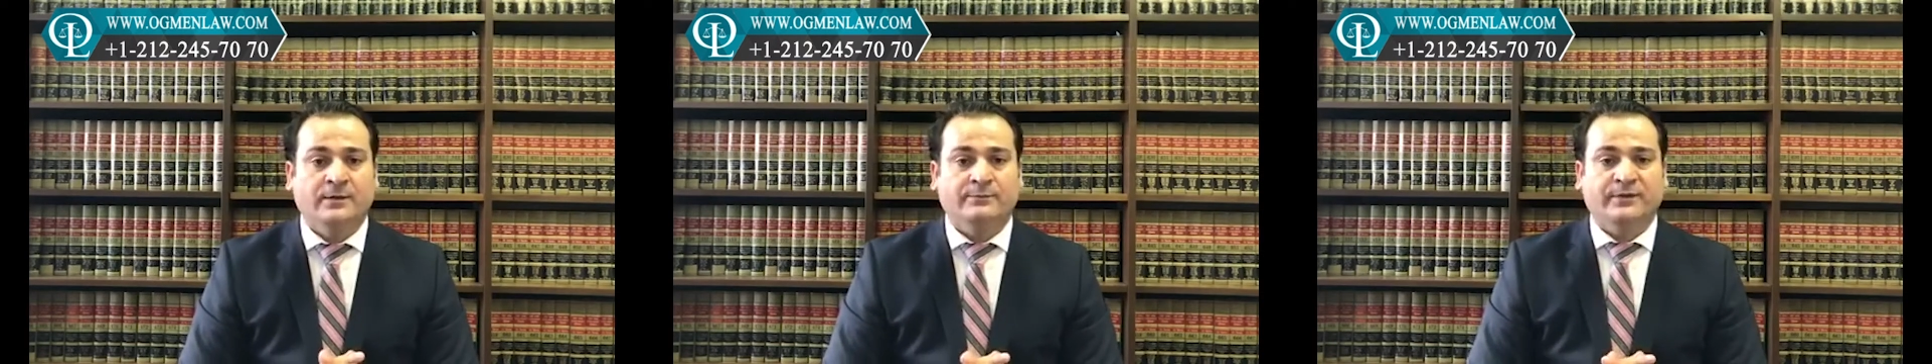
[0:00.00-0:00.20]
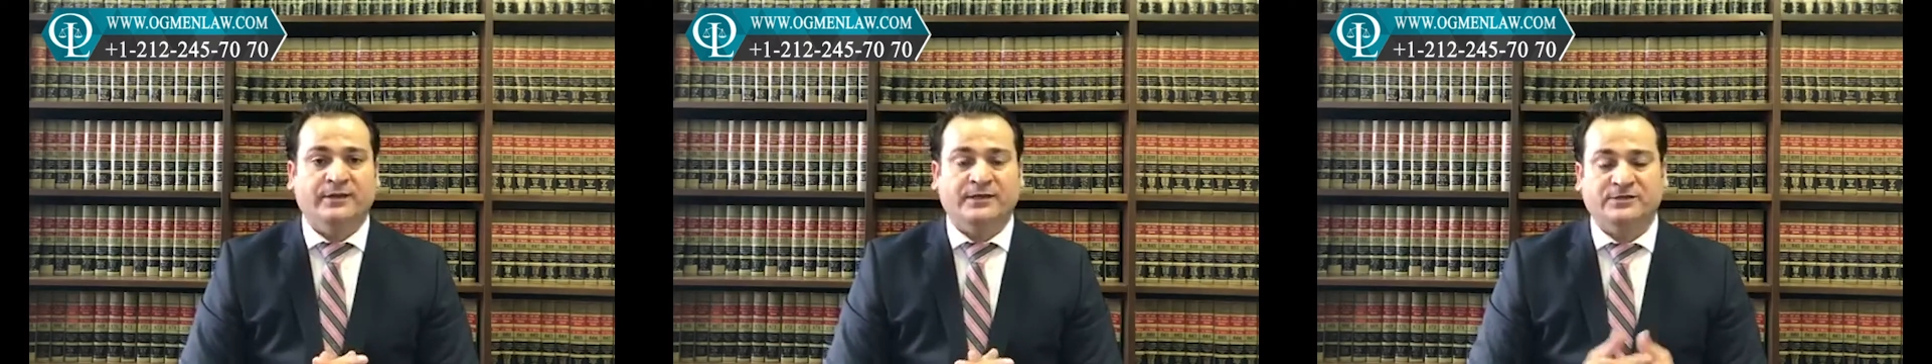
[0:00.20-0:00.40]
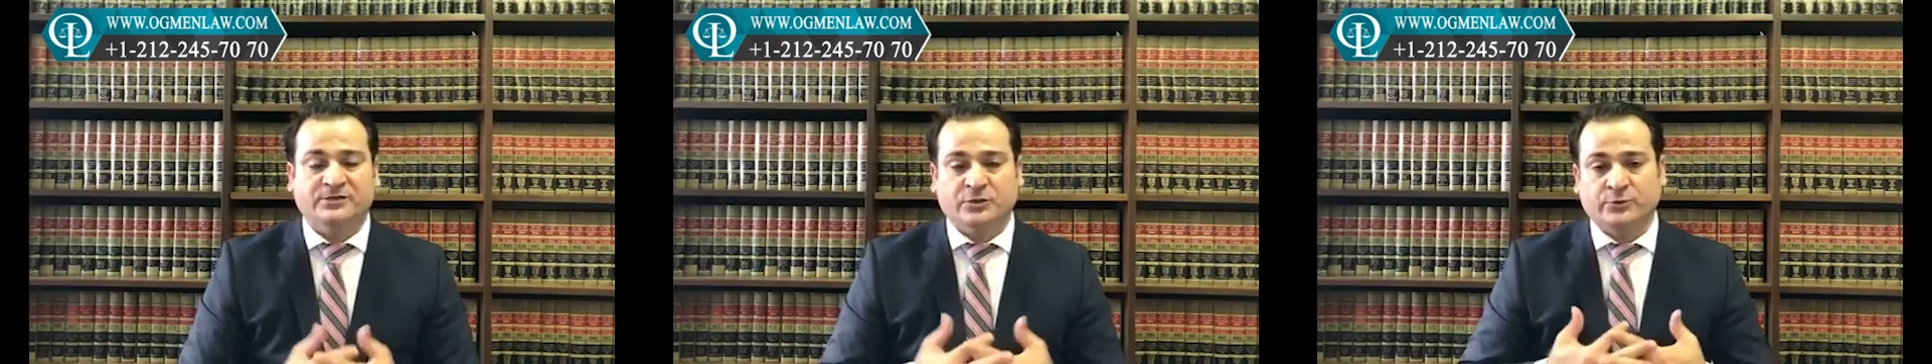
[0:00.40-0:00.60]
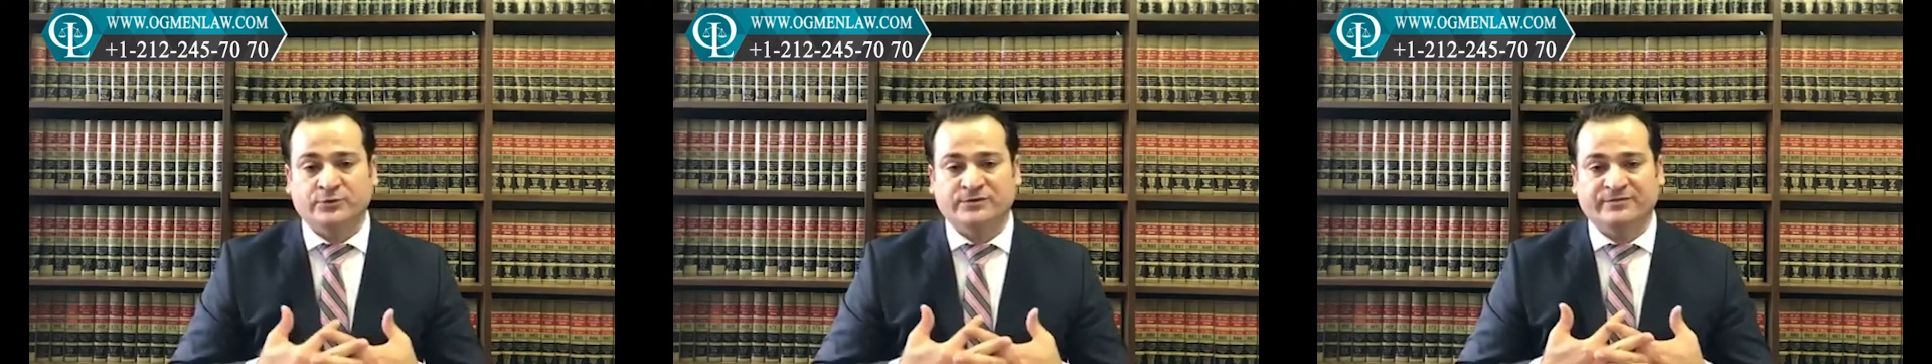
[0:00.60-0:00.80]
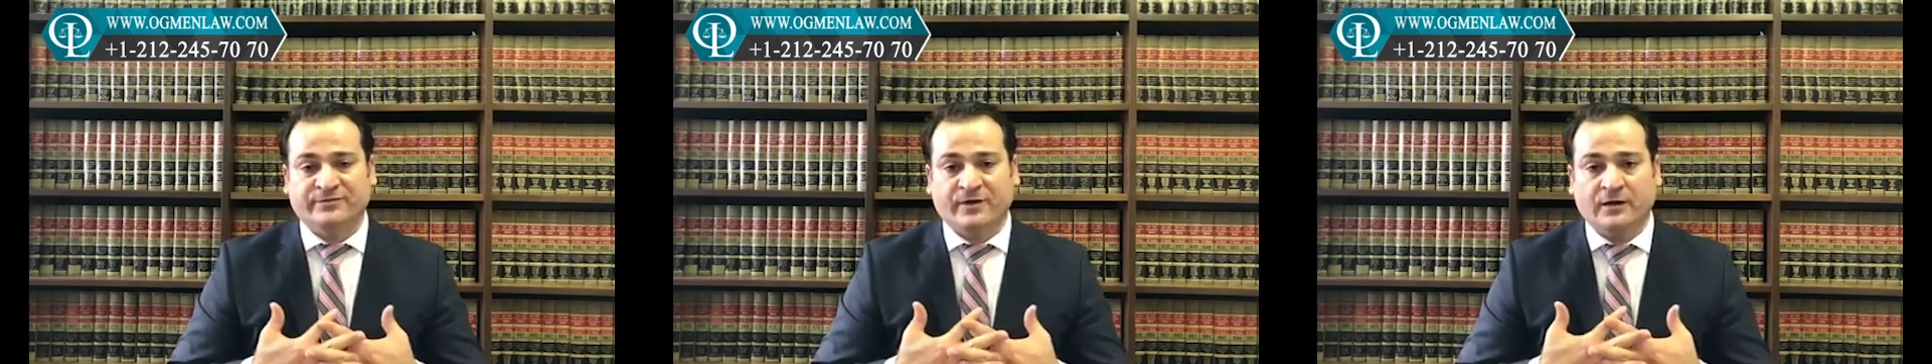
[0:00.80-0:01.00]
because there
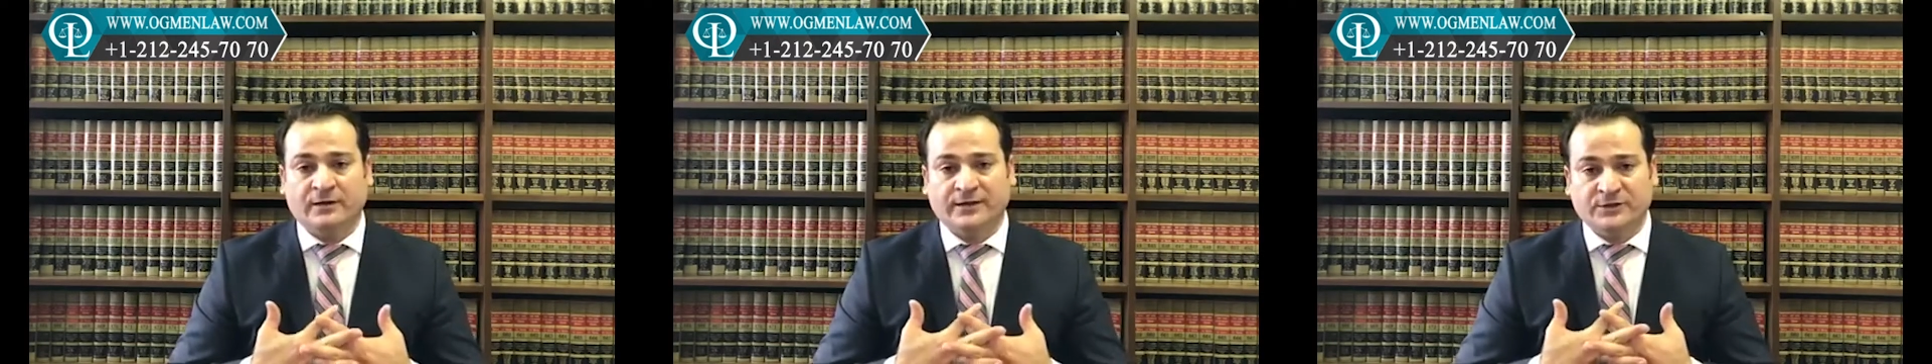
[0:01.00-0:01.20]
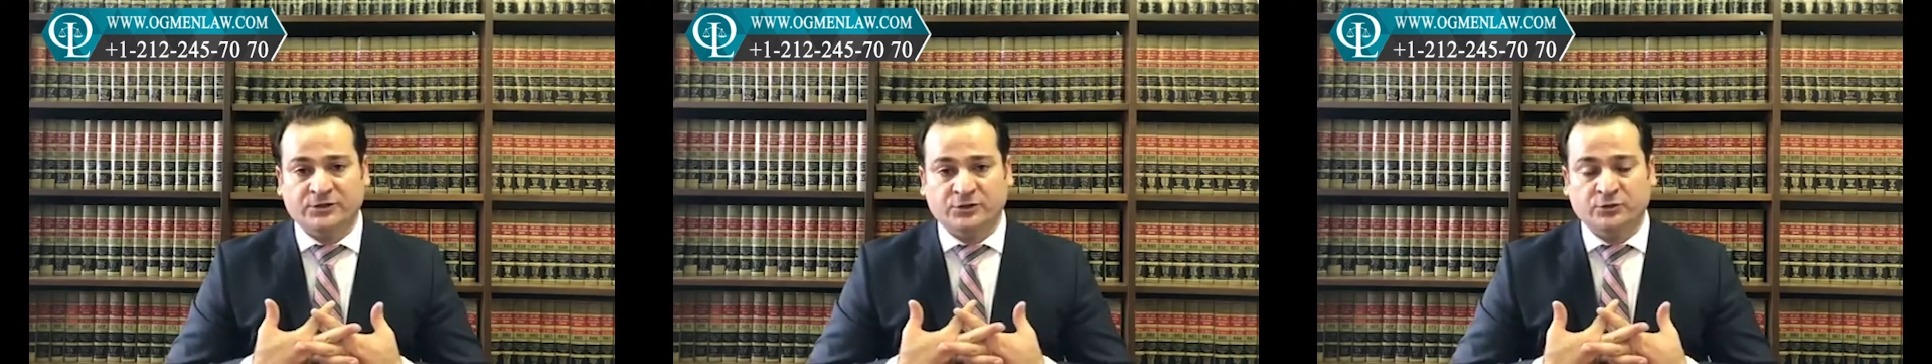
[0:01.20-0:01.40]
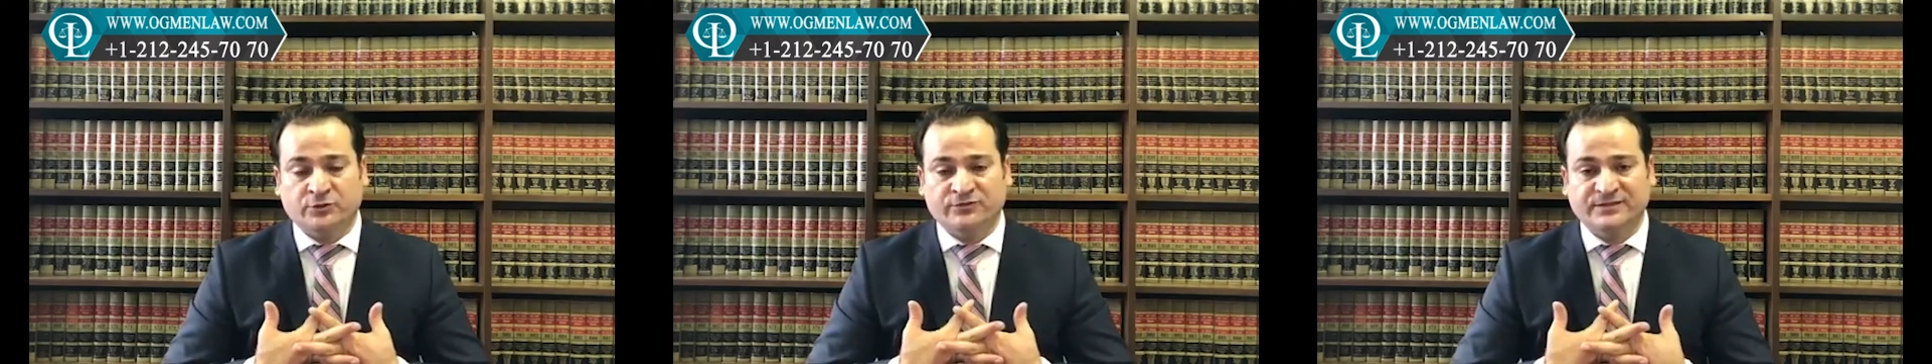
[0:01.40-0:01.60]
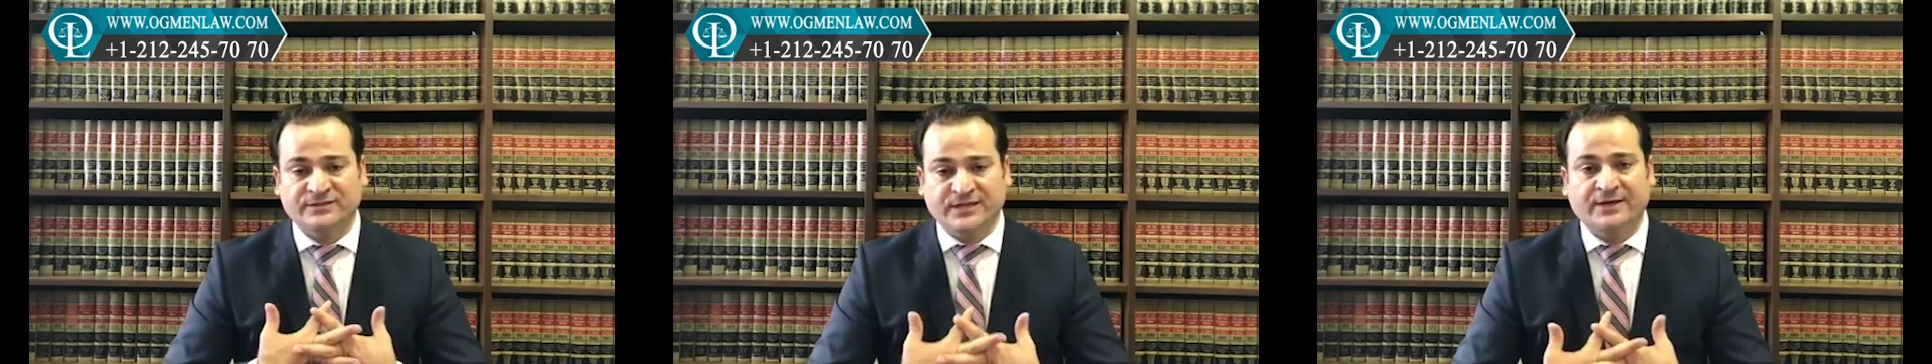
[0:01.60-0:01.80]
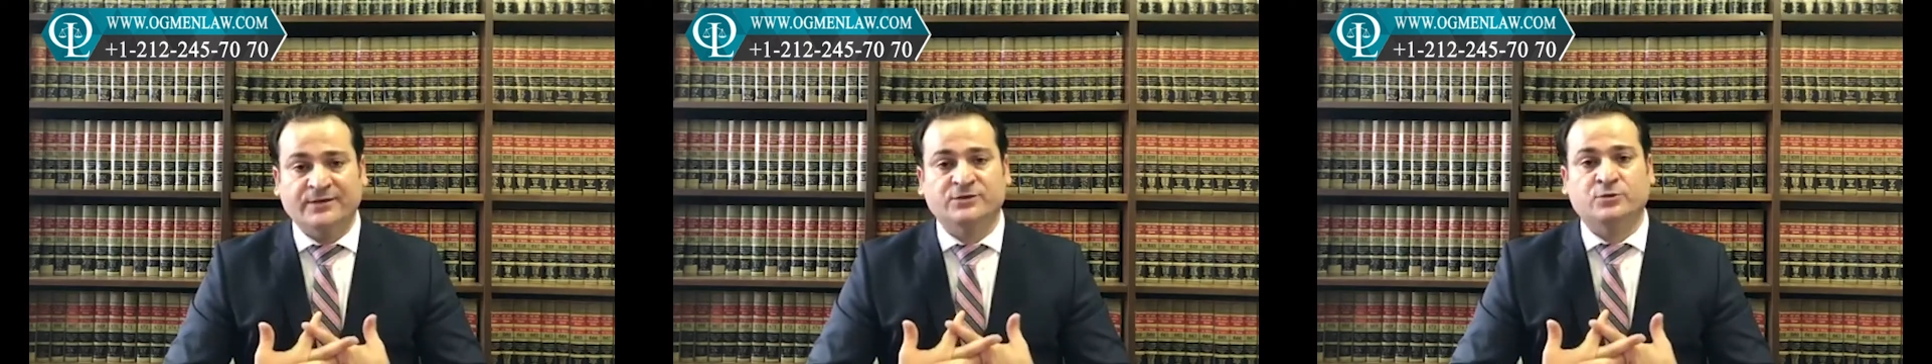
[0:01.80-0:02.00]
was a violation of
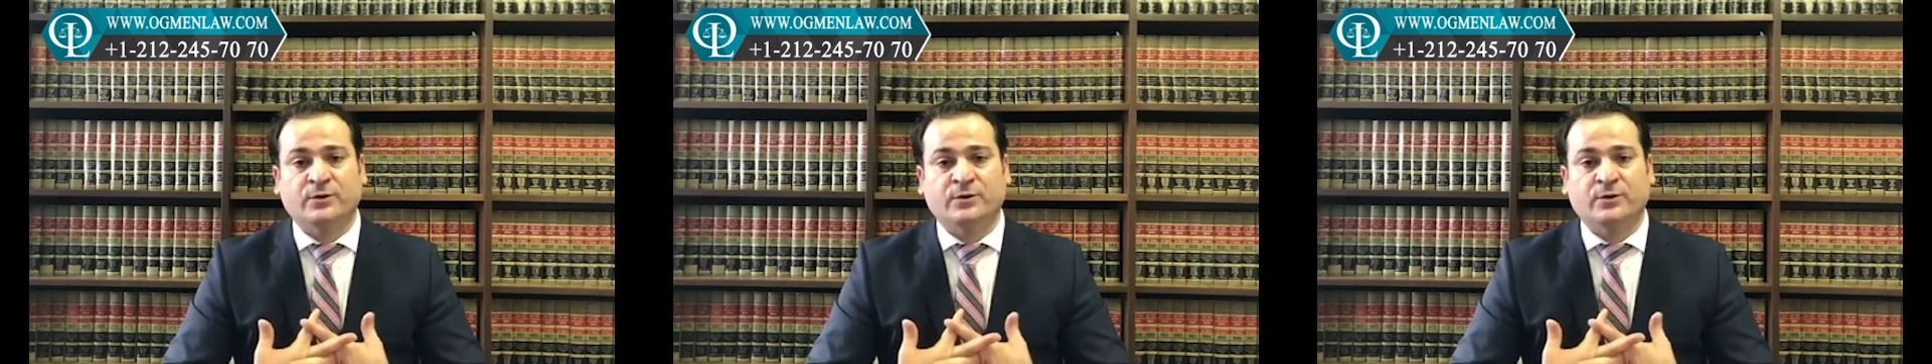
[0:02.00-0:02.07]
status